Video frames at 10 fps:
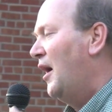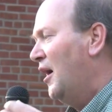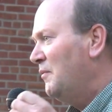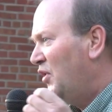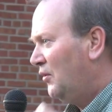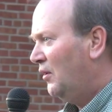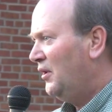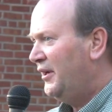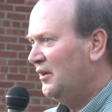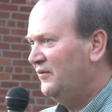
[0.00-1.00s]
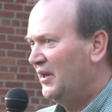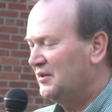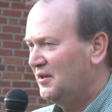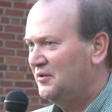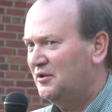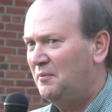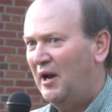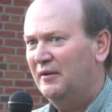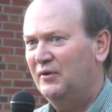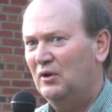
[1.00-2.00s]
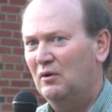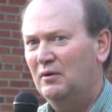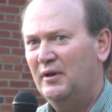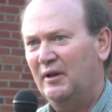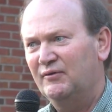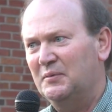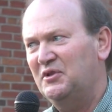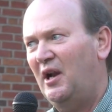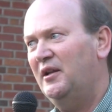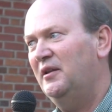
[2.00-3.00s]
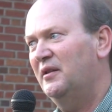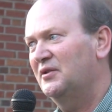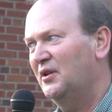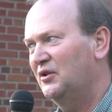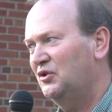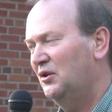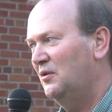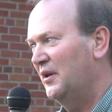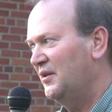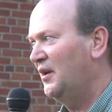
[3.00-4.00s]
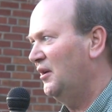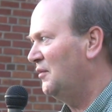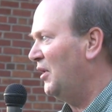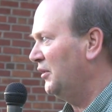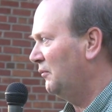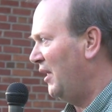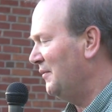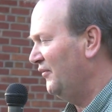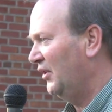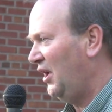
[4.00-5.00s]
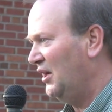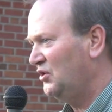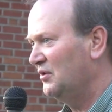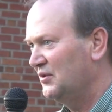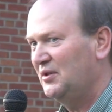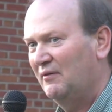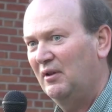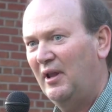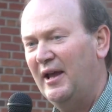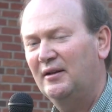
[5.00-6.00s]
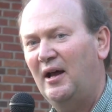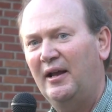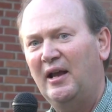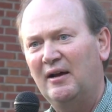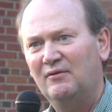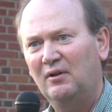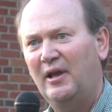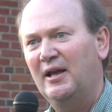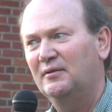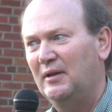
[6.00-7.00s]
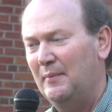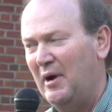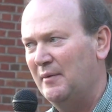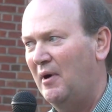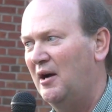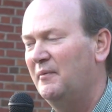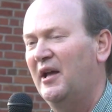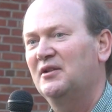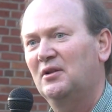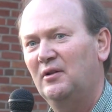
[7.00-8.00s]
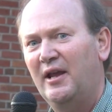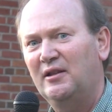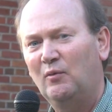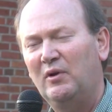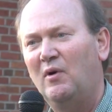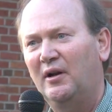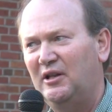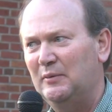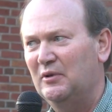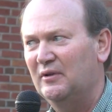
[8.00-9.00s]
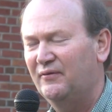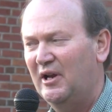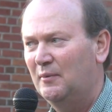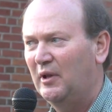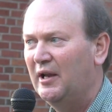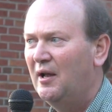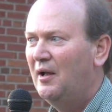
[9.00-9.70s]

I'm thoroughly convinced, this is my view, and from studying this issue and thinking about the ramifications of the land I have, the land that my mom has, the land that we want to keep in the family,